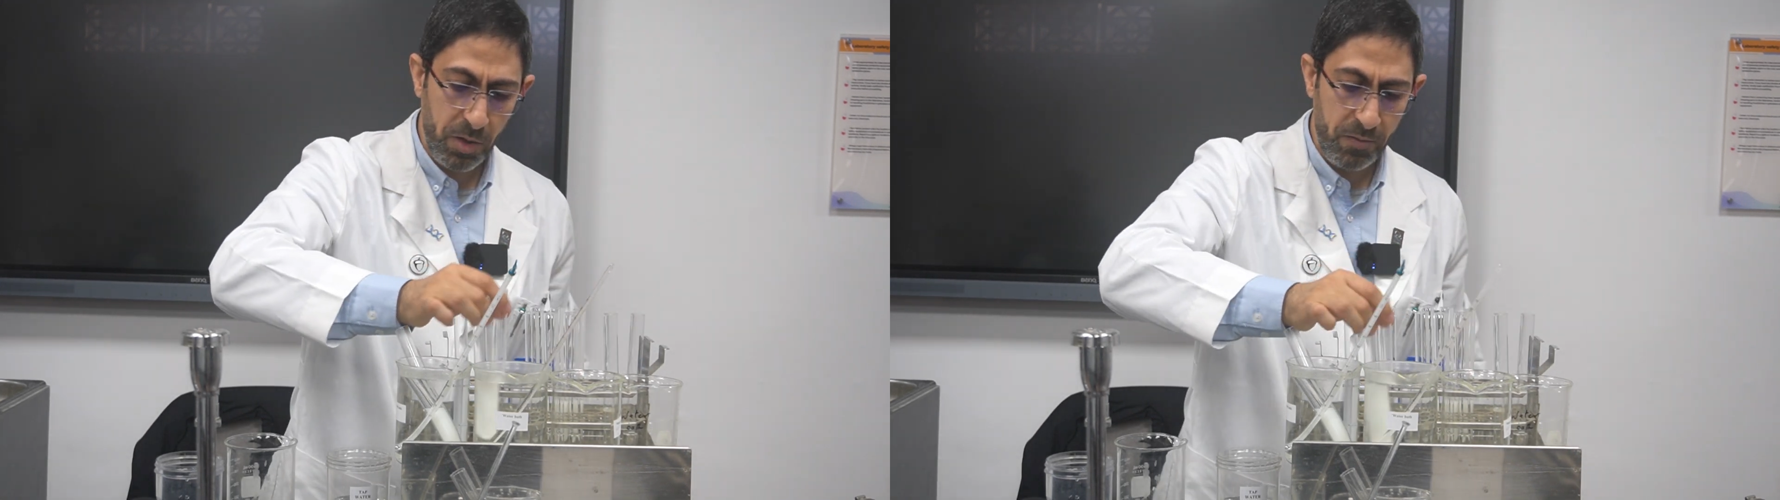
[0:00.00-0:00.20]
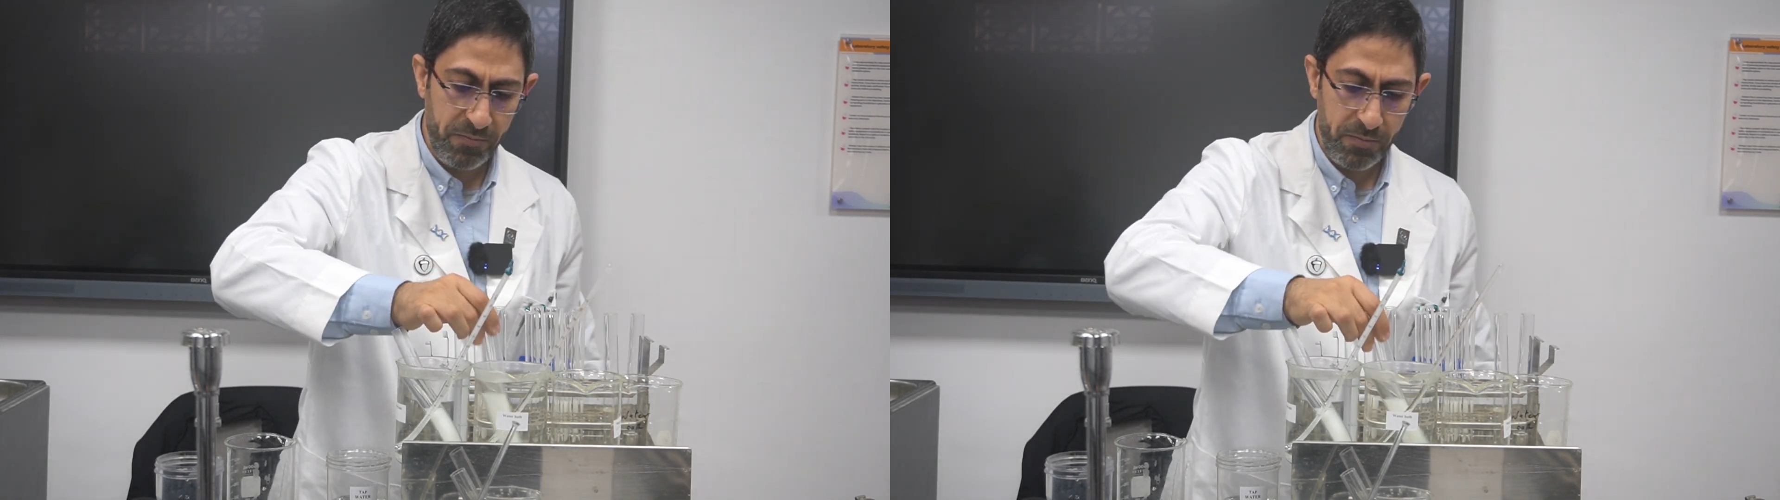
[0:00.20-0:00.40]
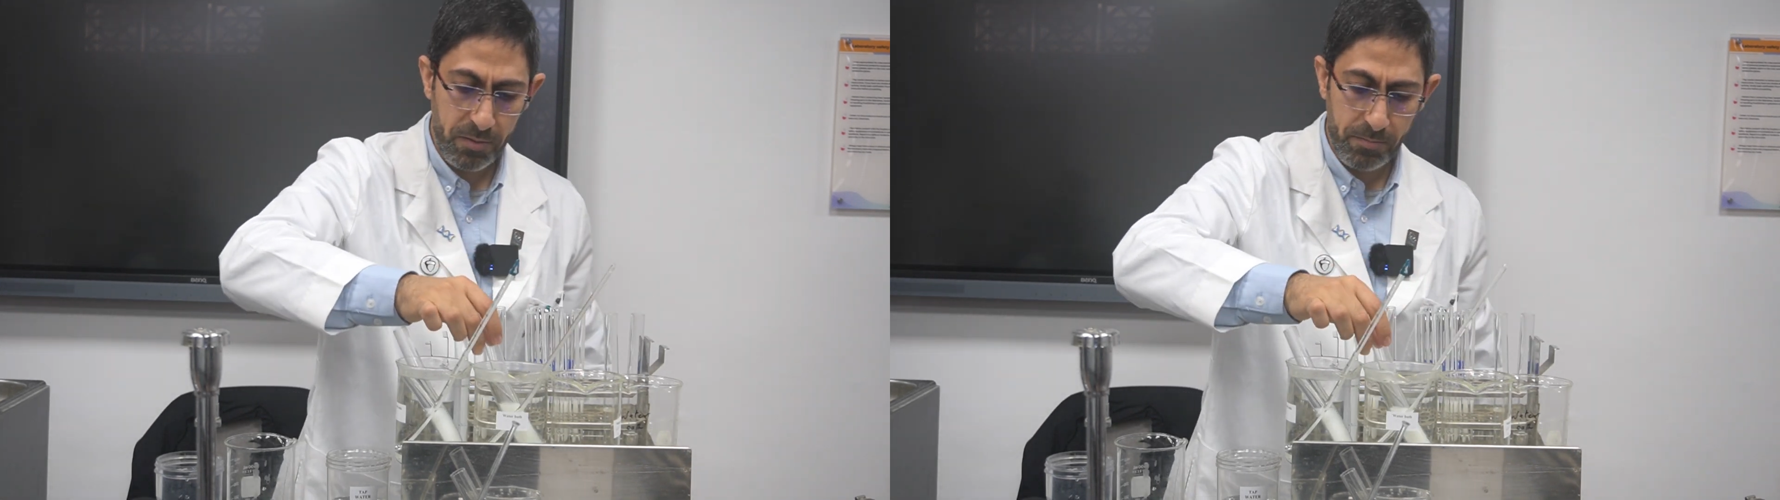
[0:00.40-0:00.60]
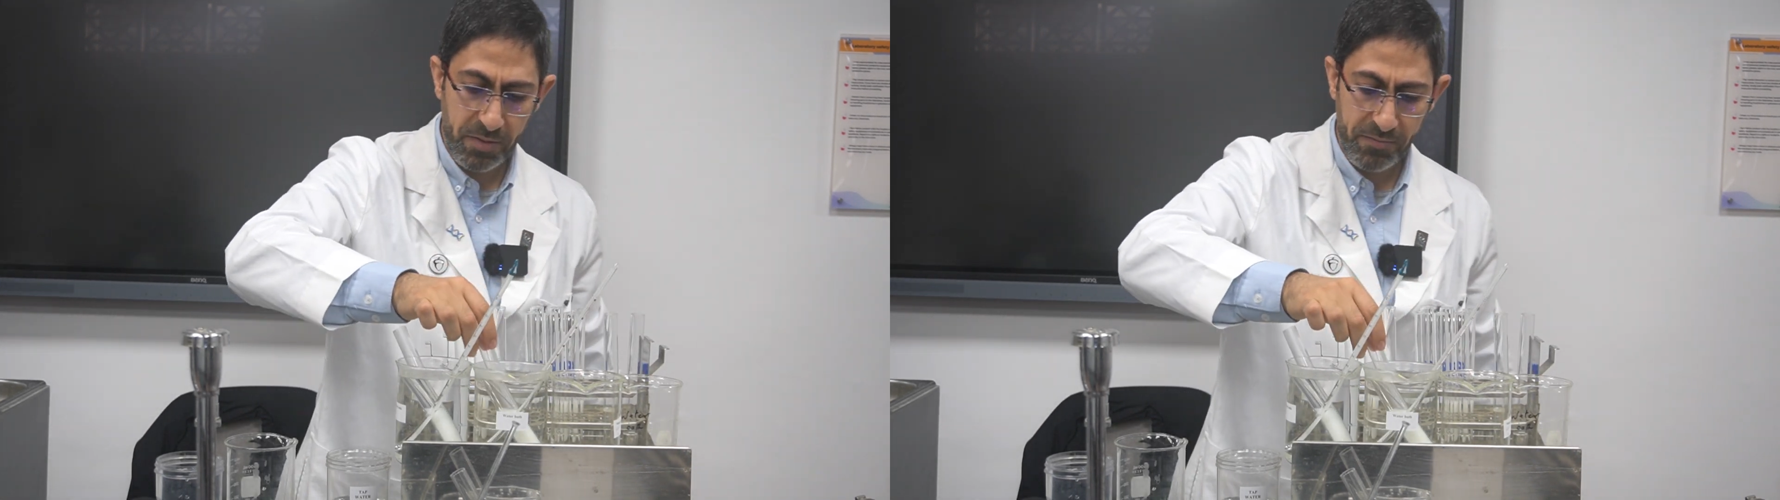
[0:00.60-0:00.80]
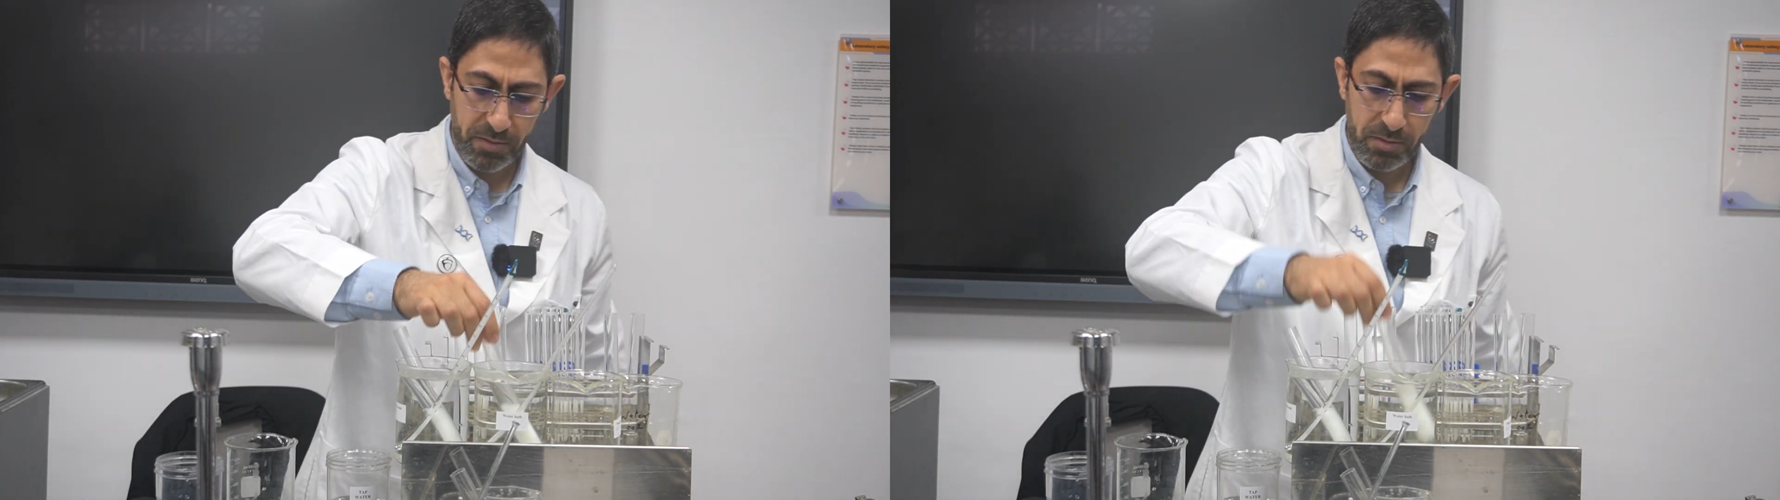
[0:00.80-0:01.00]
of
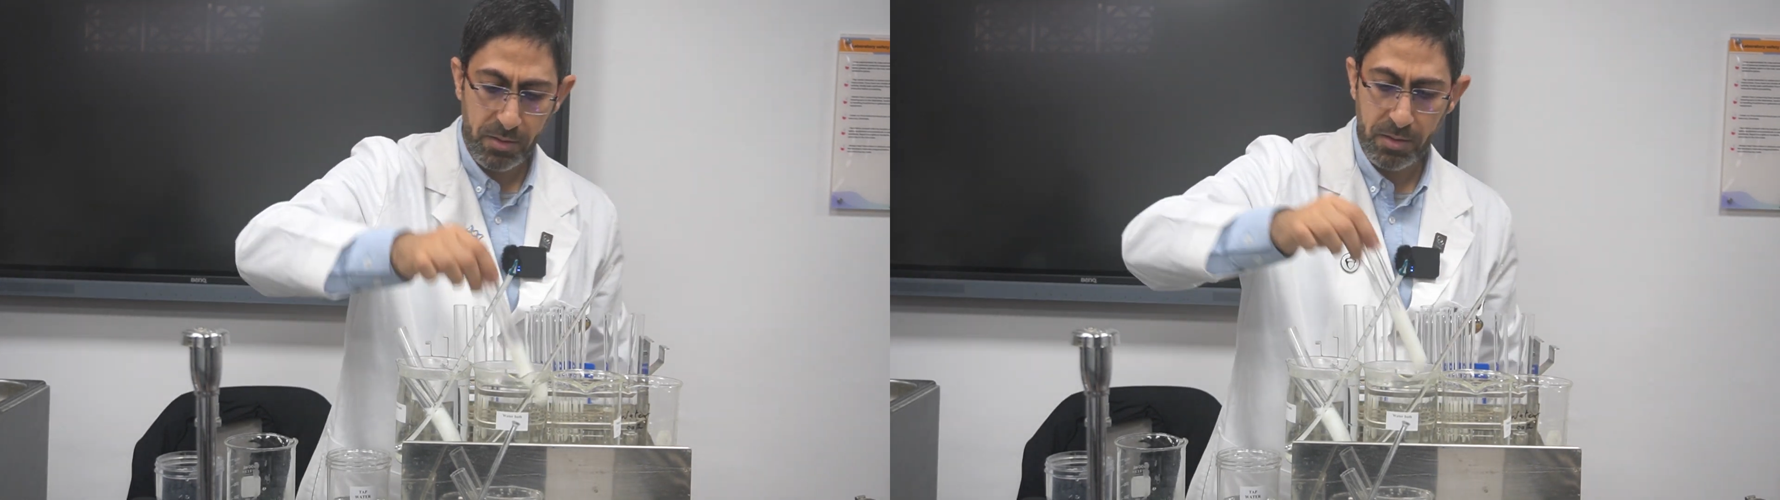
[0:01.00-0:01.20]
buffer.